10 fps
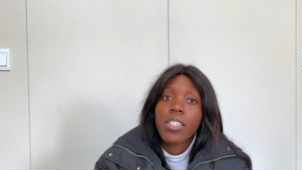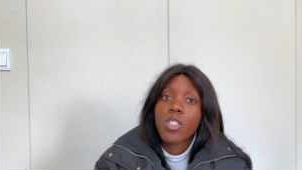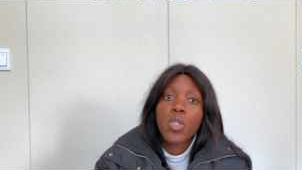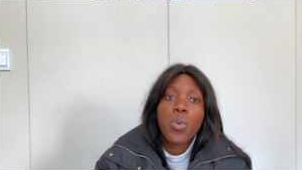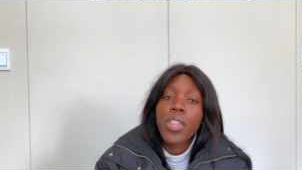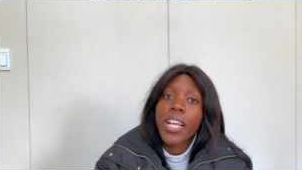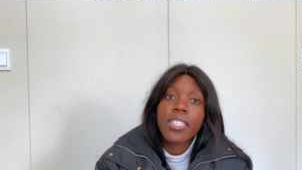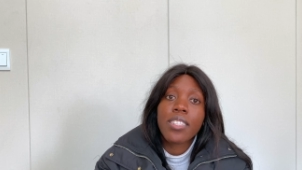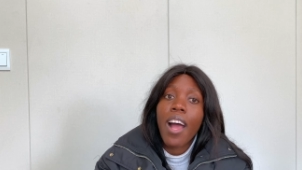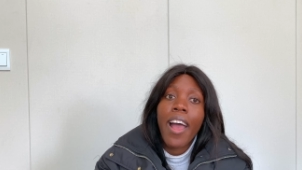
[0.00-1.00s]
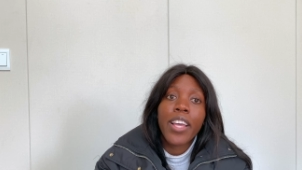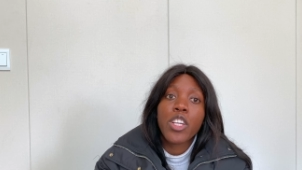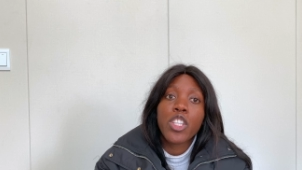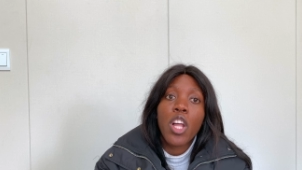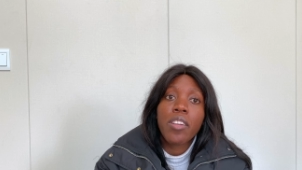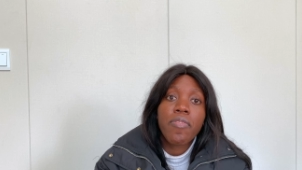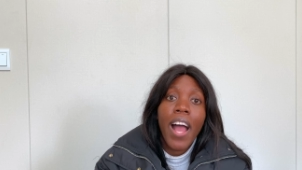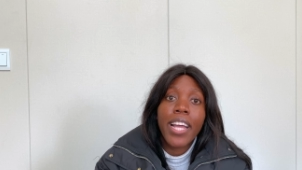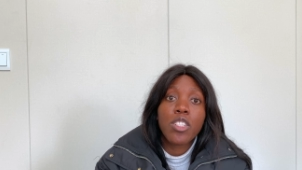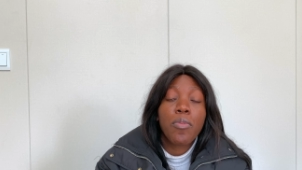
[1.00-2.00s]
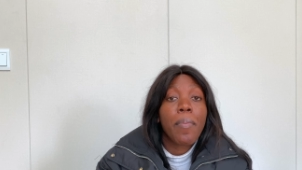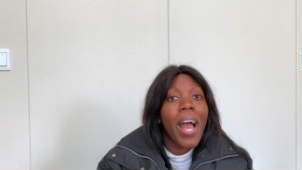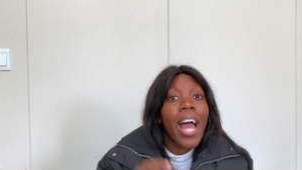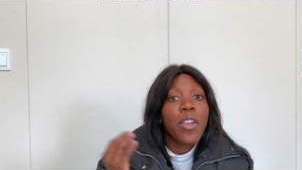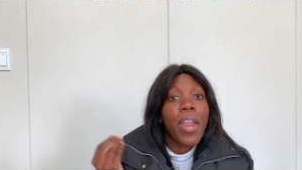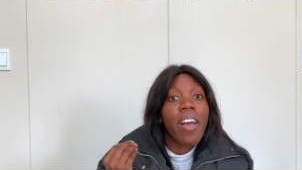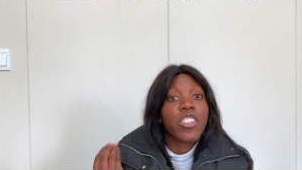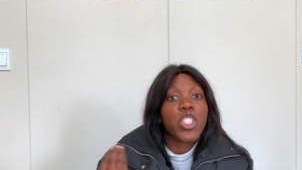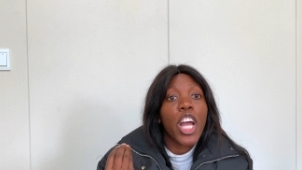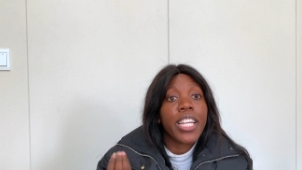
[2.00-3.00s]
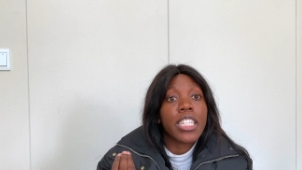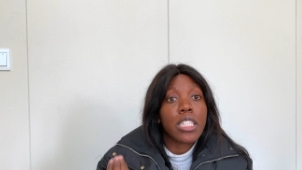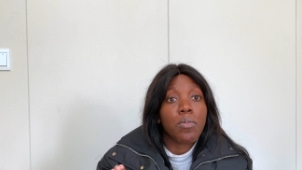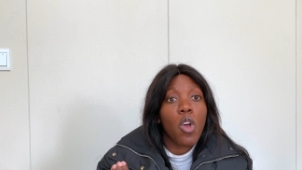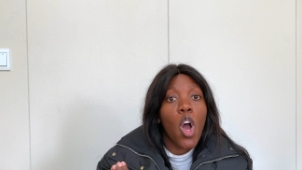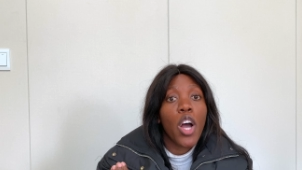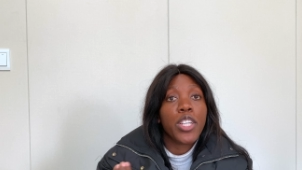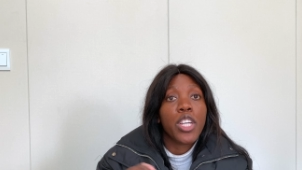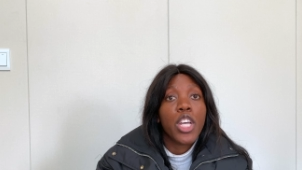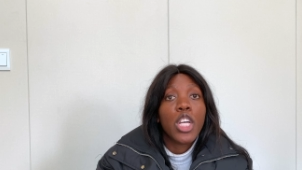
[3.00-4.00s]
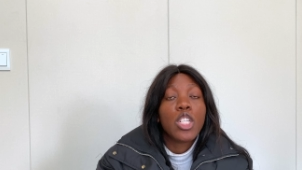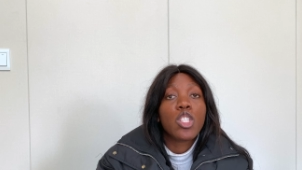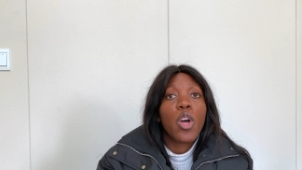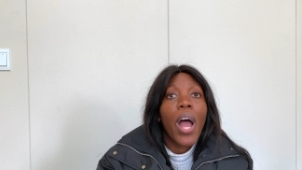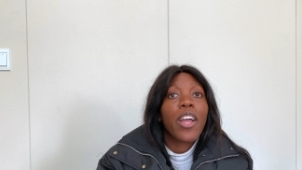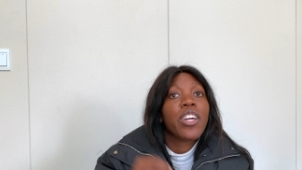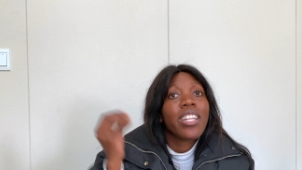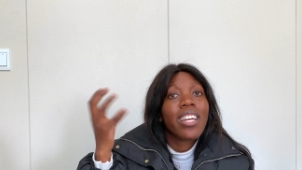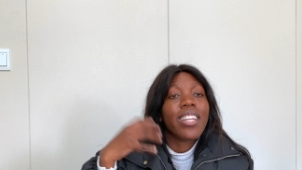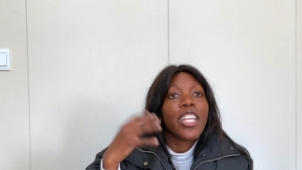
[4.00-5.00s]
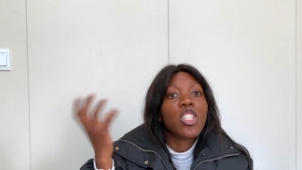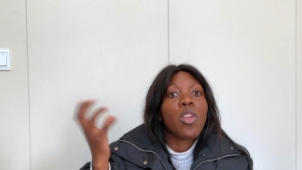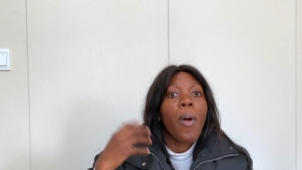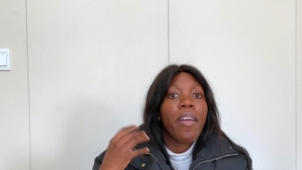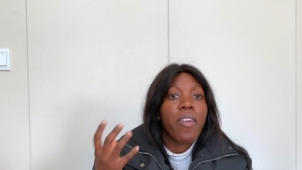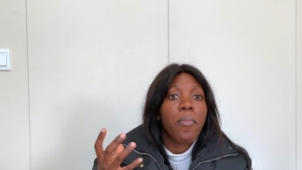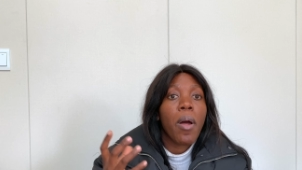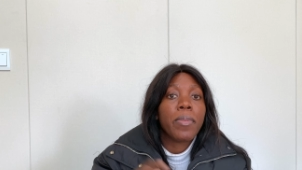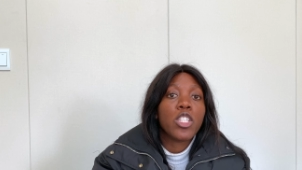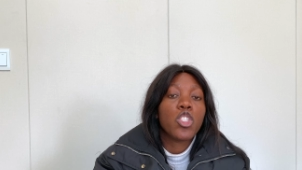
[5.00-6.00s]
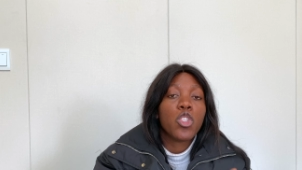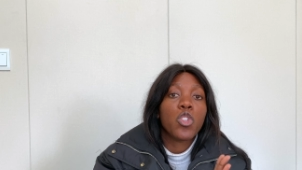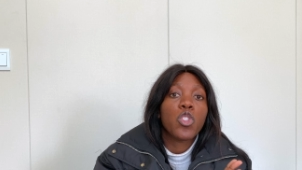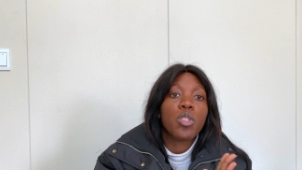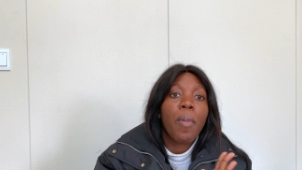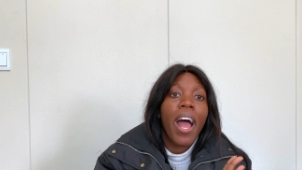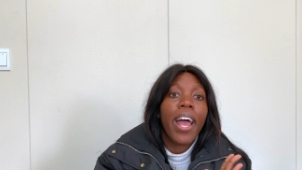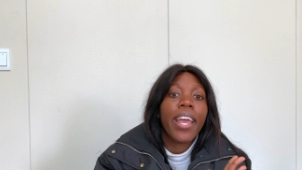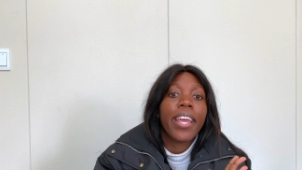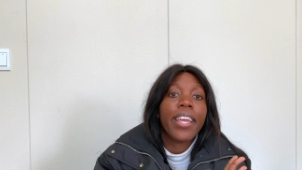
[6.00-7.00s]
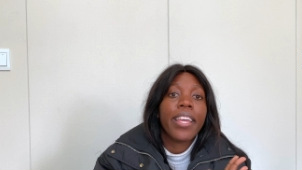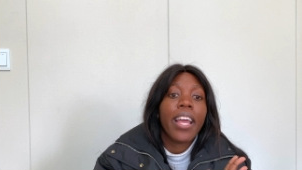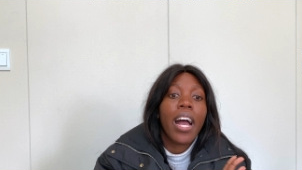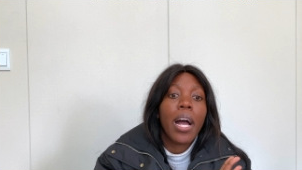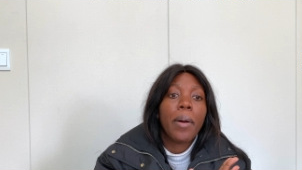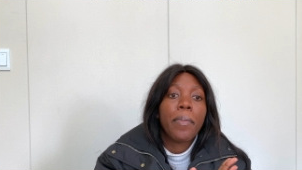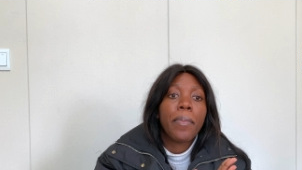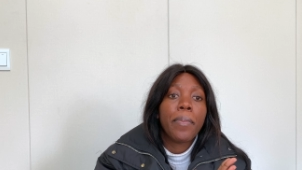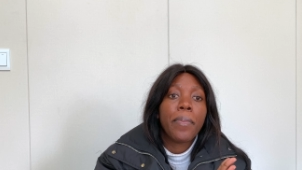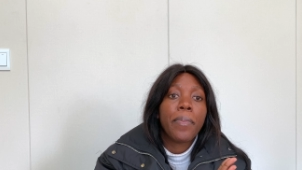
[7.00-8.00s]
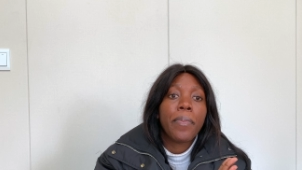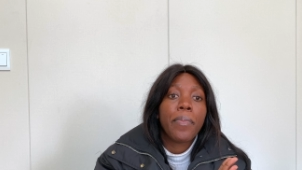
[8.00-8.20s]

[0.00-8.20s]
Two things I could not find. Remember, I don't have a Chinese SIM card, so I couldn't connect to the Wi-Fi properly to use my, um,